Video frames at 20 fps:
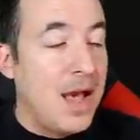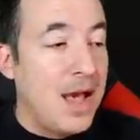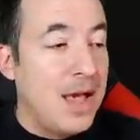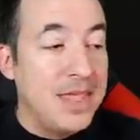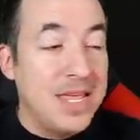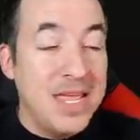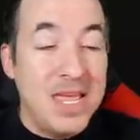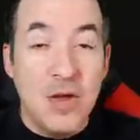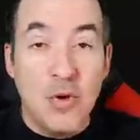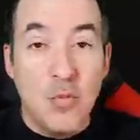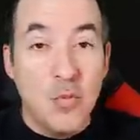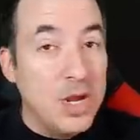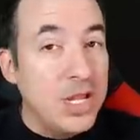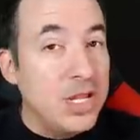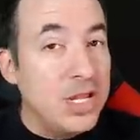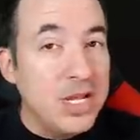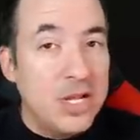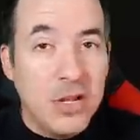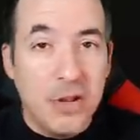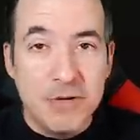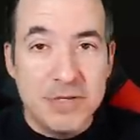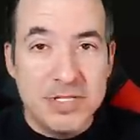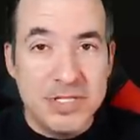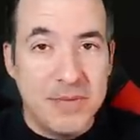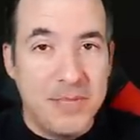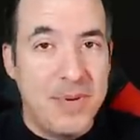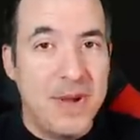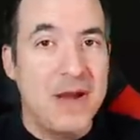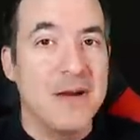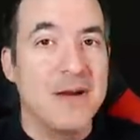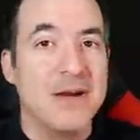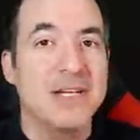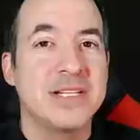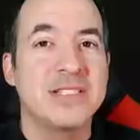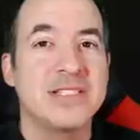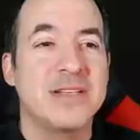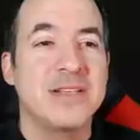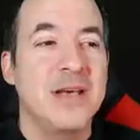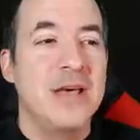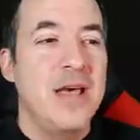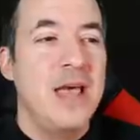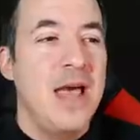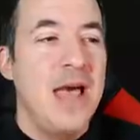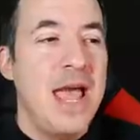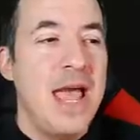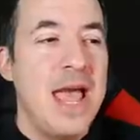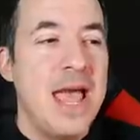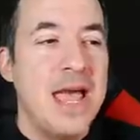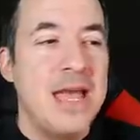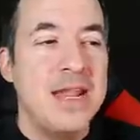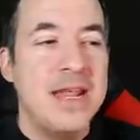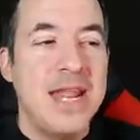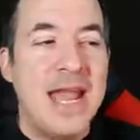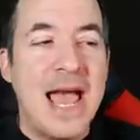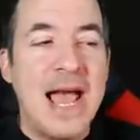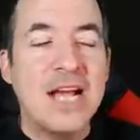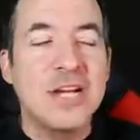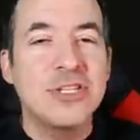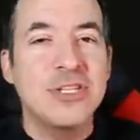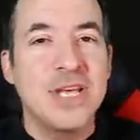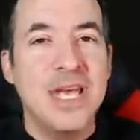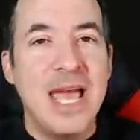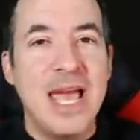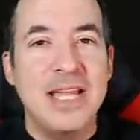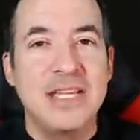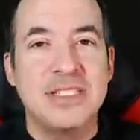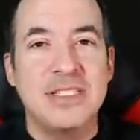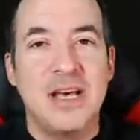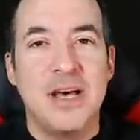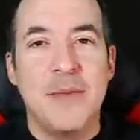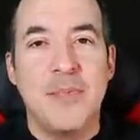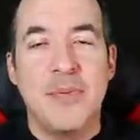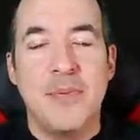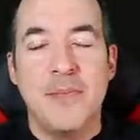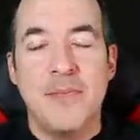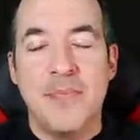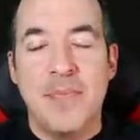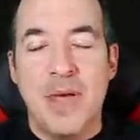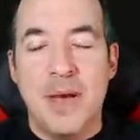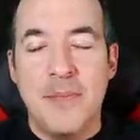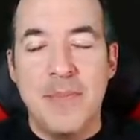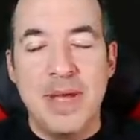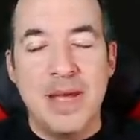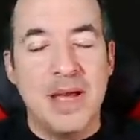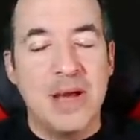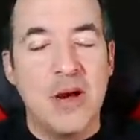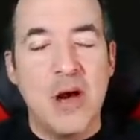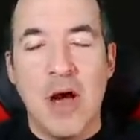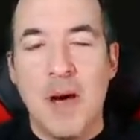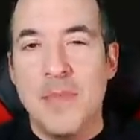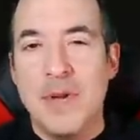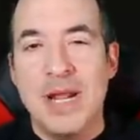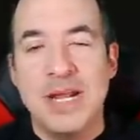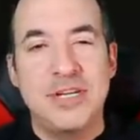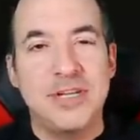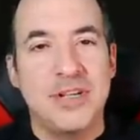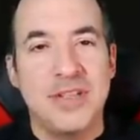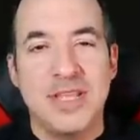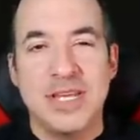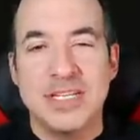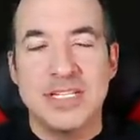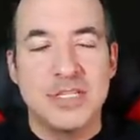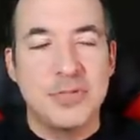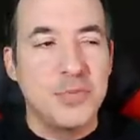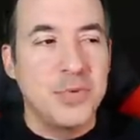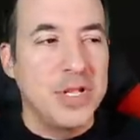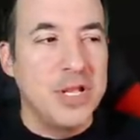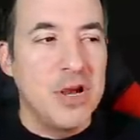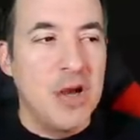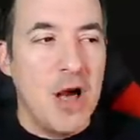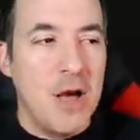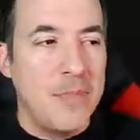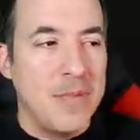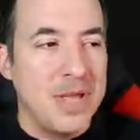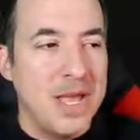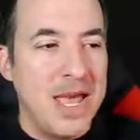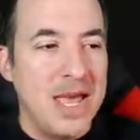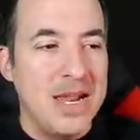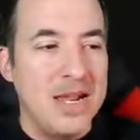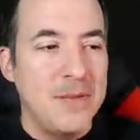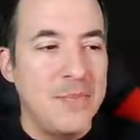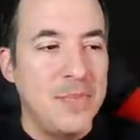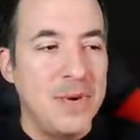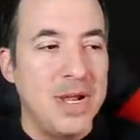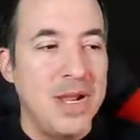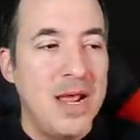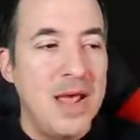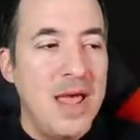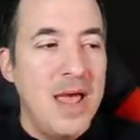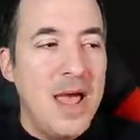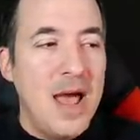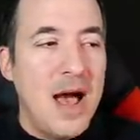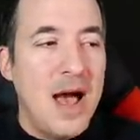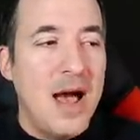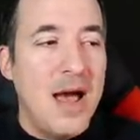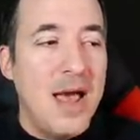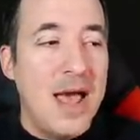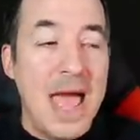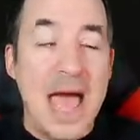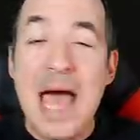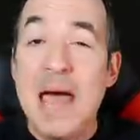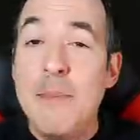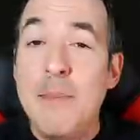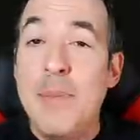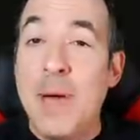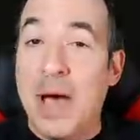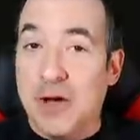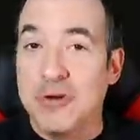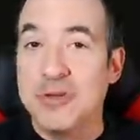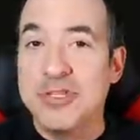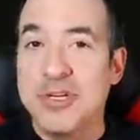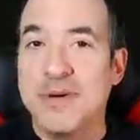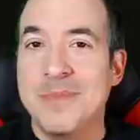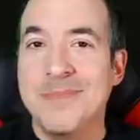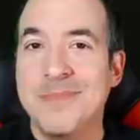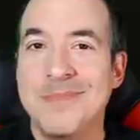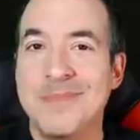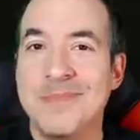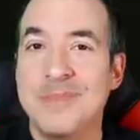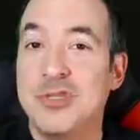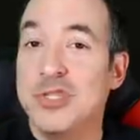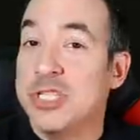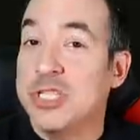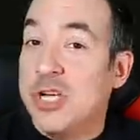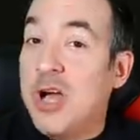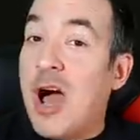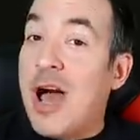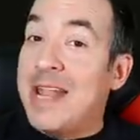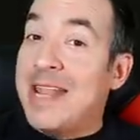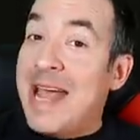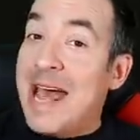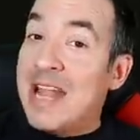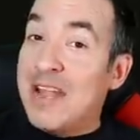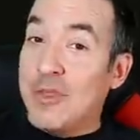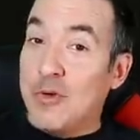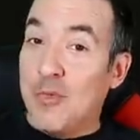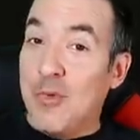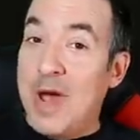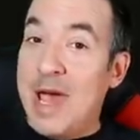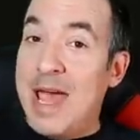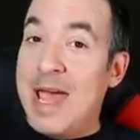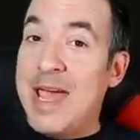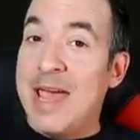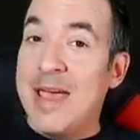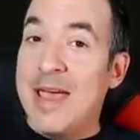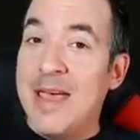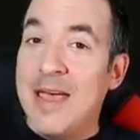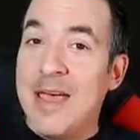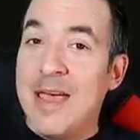They get really close to Paris. And it actually ends up being a combination of things. It's really complicated, but had Belgium just gotten out of the way